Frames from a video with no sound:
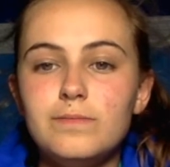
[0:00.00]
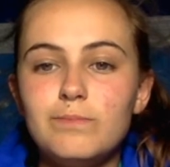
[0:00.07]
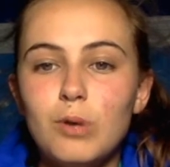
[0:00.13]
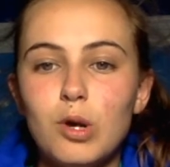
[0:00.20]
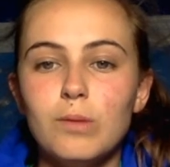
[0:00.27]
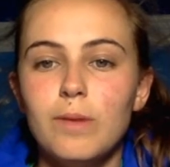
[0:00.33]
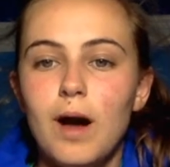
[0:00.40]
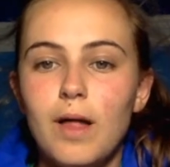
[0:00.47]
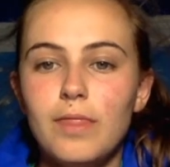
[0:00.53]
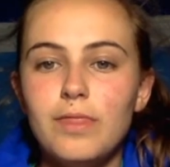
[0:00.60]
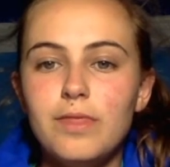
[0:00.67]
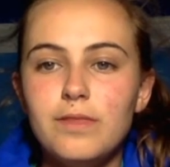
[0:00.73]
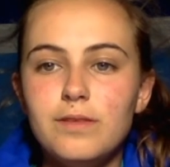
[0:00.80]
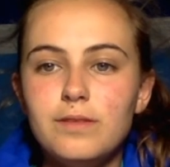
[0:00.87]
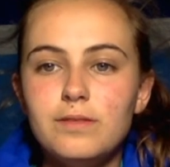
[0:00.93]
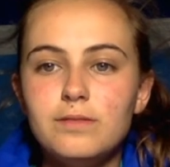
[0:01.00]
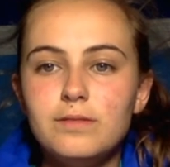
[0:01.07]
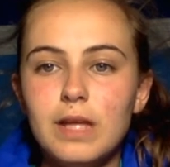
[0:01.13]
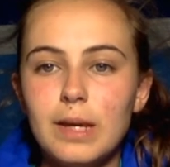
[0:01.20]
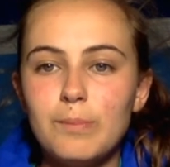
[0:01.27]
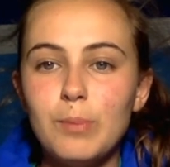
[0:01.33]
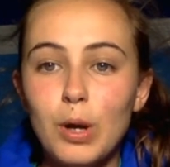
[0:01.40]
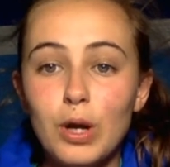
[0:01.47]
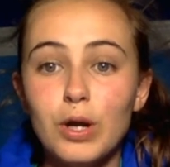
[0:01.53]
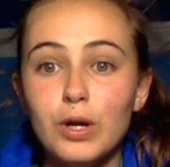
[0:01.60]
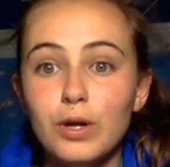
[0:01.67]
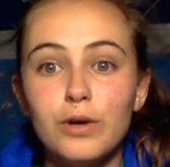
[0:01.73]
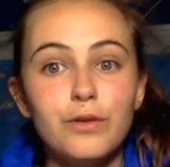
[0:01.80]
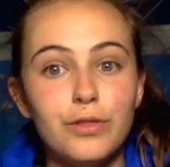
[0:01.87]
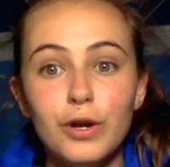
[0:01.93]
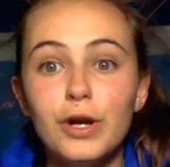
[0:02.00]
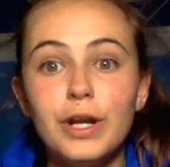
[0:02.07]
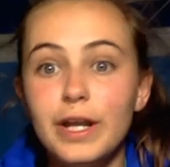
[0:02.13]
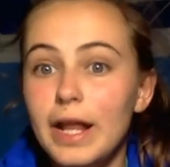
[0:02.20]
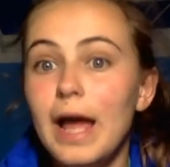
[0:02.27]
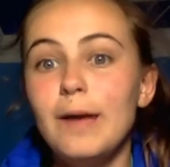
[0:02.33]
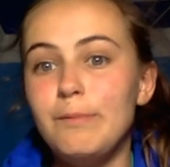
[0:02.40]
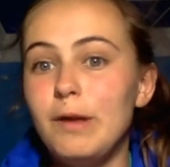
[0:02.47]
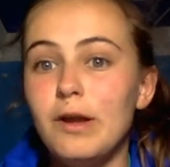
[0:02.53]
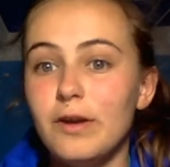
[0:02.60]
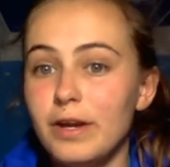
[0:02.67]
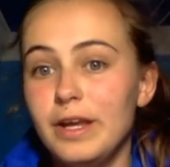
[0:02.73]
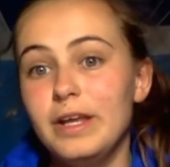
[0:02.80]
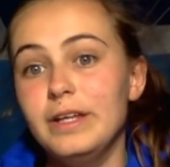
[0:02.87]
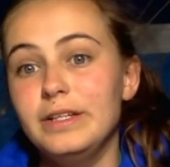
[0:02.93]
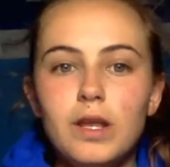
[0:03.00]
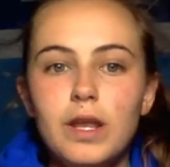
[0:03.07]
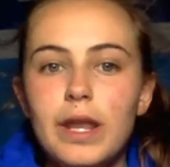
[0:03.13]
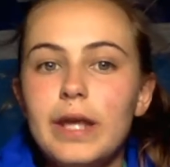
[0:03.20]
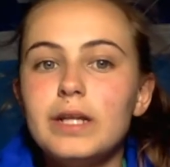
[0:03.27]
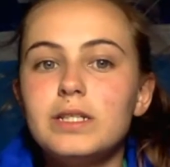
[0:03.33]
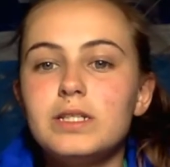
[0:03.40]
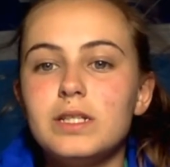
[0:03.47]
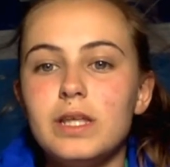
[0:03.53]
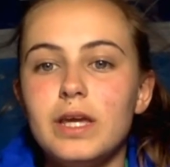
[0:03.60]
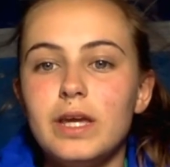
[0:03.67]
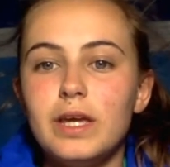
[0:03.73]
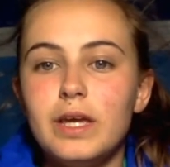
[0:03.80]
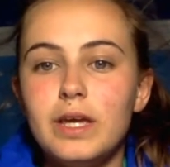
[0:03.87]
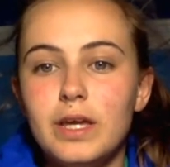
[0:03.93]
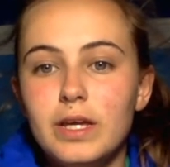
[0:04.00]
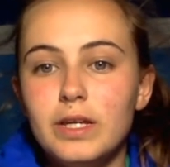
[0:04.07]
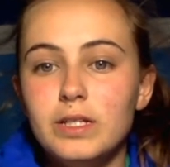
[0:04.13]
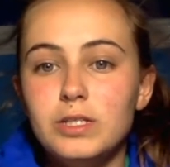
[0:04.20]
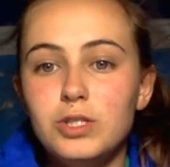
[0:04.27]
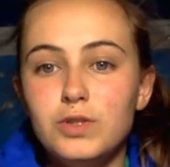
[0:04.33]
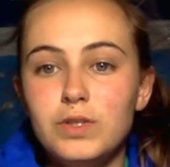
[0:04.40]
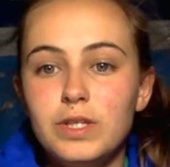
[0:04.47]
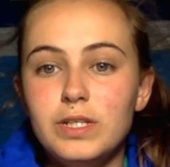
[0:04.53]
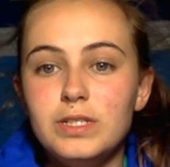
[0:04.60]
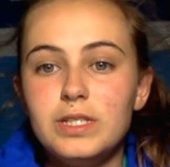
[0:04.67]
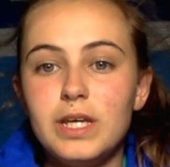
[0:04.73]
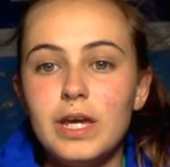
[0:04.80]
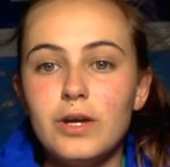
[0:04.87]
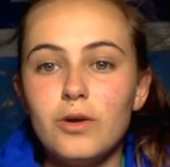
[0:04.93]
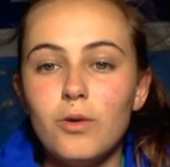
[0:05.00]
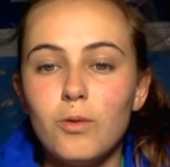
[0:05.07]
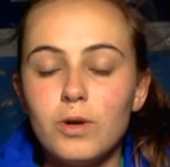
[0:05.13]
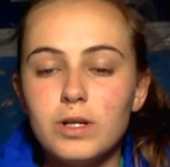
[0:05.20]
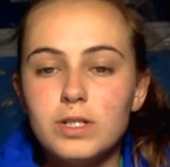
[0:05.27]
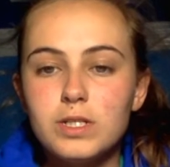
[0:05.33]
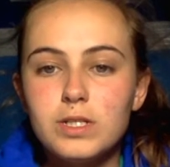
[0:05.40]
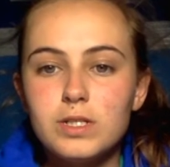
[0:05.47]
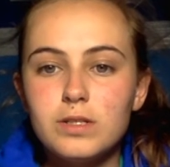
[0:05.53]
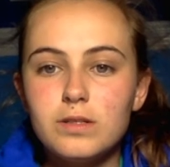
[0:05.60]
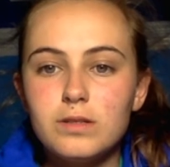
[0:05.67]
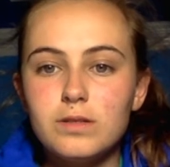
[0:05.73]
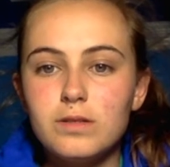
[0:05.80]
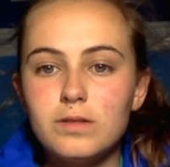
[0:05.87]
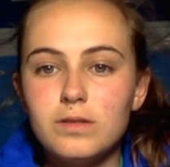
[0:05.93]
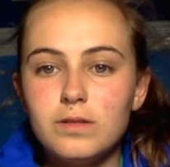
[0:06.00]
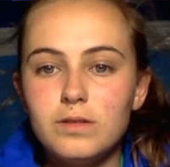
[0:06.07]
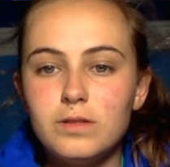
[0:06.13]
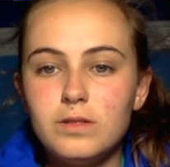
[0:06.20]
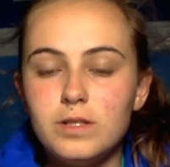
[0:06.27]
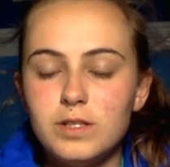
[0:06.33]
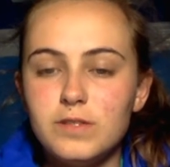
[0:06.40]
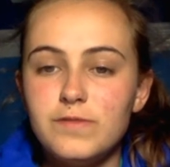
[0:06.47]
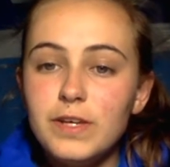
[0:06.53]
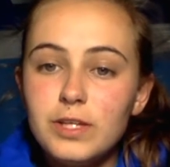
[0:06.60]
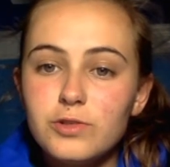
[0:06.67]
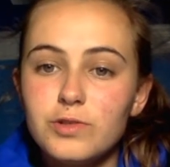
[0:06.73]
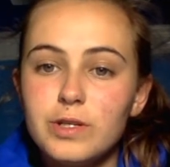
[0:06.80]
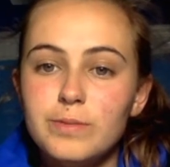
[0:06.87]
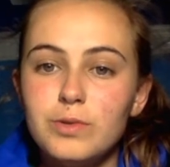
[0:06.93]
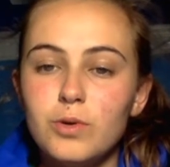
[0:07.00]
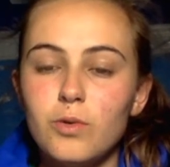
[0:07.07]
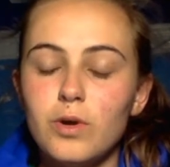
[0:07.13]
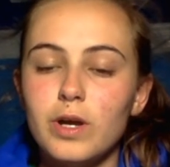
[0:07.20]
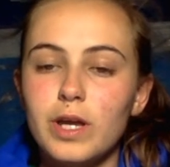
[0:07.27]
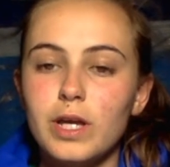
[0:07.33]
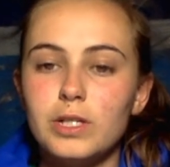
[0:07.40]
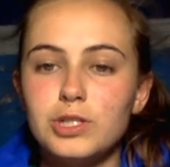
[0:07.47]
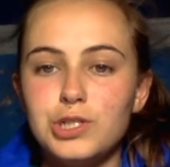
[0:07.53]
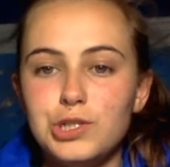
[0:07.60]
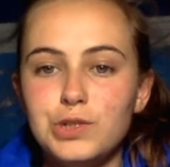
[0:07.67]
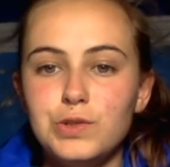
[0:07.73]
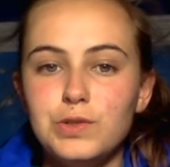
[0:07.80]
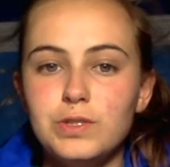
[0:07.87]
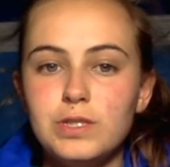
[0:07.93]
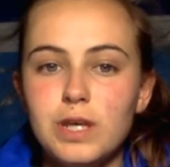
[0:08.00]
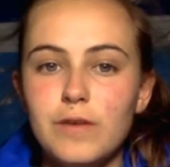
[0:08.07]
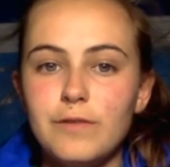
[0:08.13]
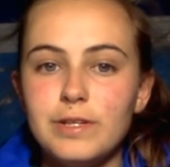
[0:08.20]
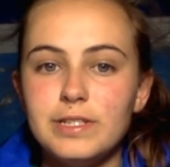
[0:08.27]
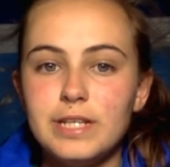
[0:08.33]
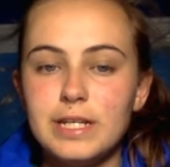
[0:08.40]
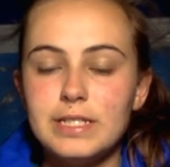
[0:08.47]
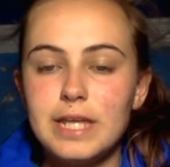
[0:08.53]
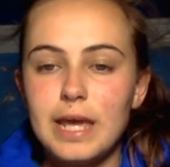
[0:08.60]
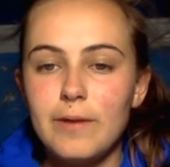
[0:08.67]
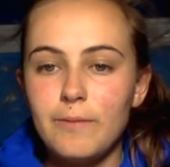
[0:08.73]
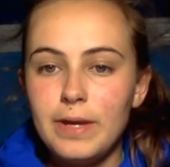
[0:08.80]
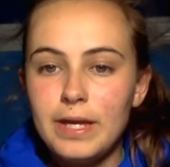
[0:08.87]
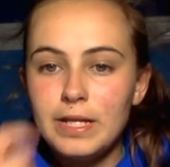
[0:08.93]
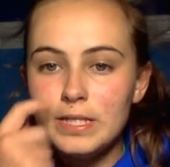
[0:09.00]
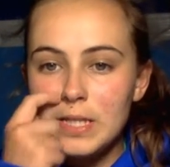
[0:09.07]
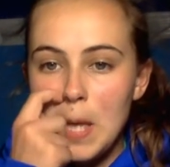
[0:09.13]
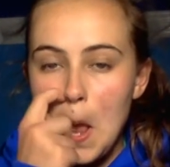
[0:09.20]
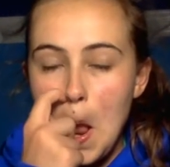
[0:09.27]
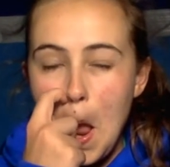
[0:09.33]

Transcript: per month, like per thirty day period. Next thing is you need to get your horse's feet trimmed or get shoes every six to eight weeks.